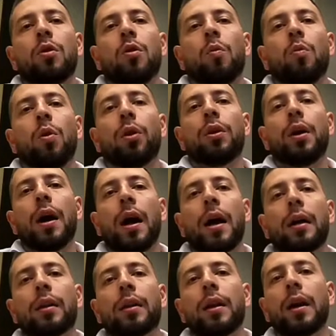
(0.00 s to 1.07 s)
would
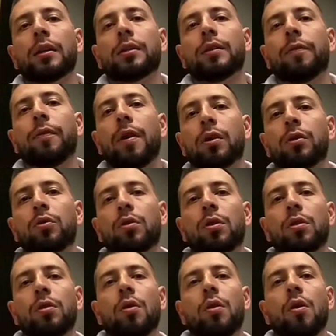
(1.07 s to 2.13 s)
act as a factor